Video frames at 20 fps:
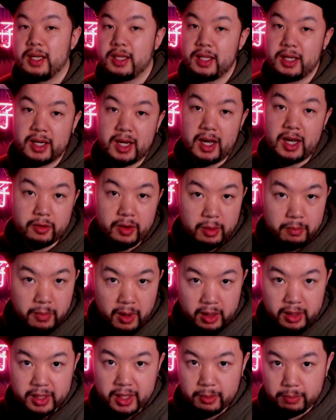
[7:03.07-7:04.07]
and you got great
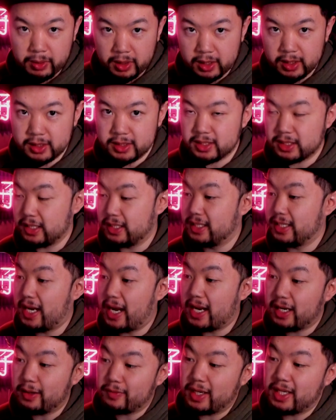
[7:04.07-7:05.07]
modern day players in
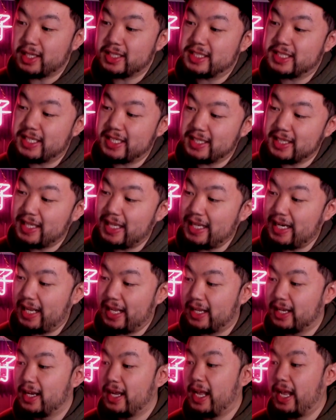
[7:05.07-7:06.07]
90 rated Chiellini,
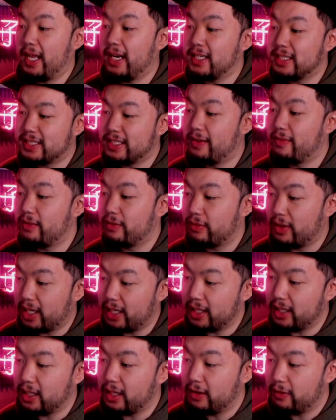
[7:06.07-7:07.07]
87
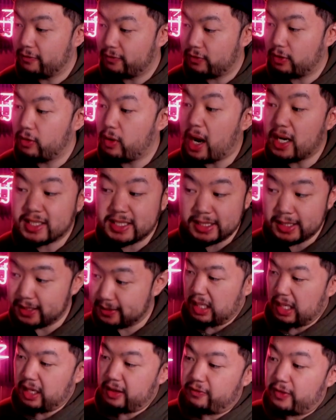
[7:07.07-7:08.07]
rated Verratti,
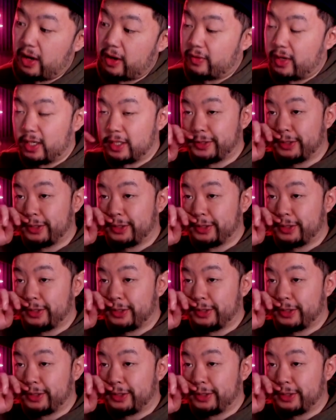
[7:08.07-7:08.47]
85 rated